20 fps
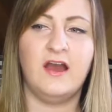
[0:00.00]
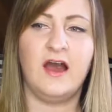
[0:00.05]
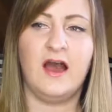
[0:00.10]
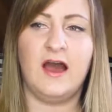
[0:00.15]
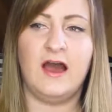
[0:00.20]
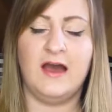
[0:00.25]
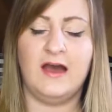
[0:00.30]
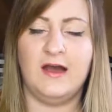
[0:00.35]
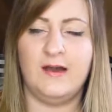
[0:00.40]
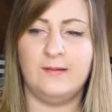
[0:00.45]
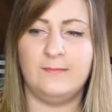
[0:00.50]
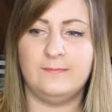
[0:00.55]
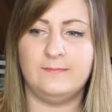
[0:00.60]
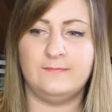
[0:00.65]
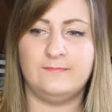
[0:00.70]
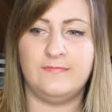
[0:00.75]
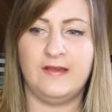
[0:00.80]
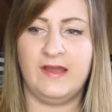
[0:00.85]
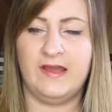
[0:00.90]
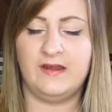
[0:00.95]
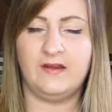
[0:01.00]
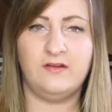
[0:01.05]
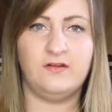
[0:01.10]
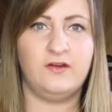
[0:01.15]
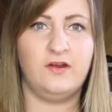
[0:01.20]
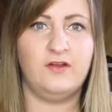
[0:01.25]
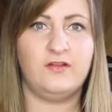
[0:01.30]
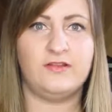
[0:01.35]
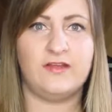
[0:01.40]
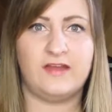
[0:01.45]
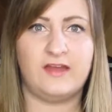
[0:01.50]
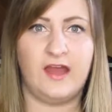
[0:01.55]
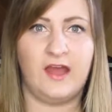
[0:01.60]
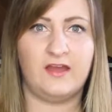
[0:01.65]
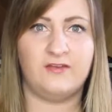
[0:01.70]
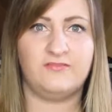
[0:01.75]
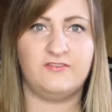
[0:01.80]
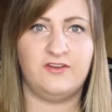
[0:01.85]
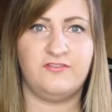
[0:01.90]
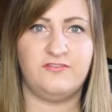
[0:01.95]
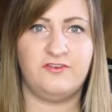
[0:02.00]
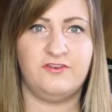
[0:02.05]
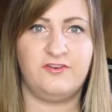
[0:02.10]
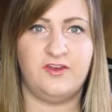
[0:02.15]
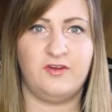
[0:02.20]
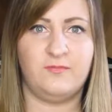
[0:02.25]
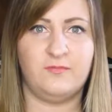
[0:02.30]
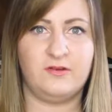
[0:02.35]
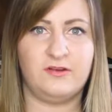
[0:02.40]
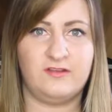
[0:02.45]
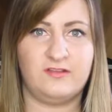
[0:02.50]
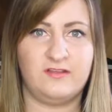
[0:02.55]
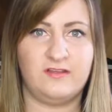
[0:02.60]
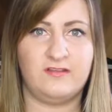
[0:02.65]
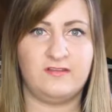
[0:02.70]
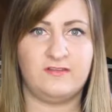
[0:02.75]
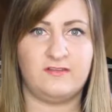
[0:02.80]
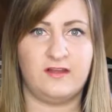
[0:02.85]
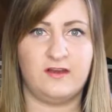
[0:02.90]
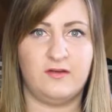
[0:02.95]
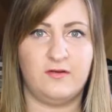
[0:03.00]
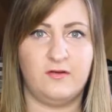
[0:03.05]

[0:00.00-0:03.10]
um i don't know like i've never done one of these i